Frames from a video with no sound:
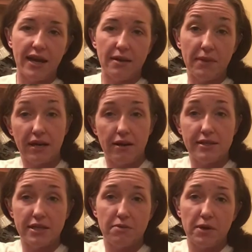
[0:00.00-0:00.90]
And by God,
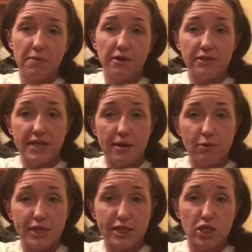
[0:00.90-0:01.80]
dinner better be on the table at
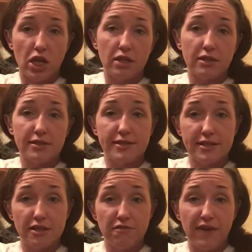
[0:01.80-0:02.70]
6 o'clock, not
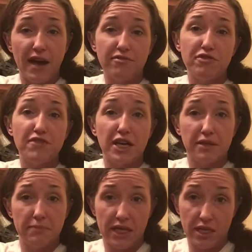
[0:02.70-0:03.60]
6.05, you
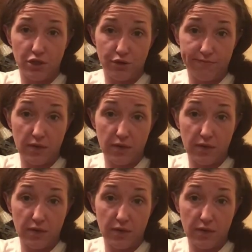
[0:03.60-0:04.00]
fucking bitch.